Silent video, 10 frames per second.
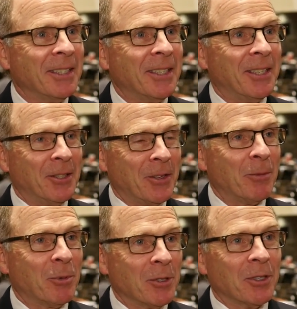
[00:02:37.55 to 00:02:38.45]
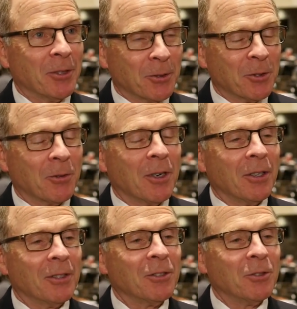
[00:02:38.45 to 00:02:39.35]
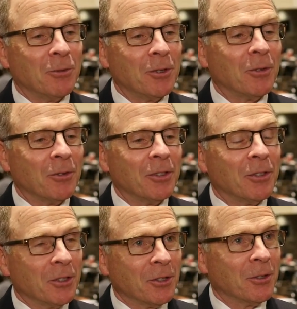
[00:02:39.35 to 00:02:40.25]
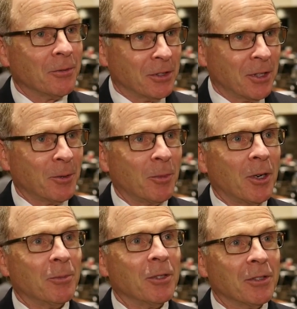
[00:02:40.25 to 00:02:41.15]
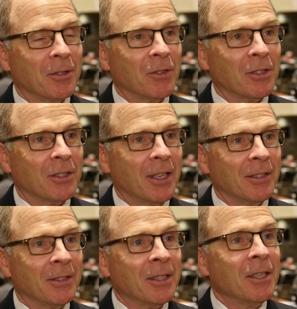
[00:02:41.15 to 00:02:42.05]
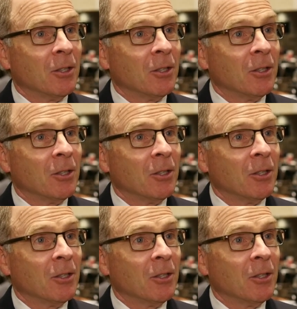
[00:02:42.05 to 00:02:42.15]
And in that particular trial, as you know, the addition of ezetimibe to simvastatin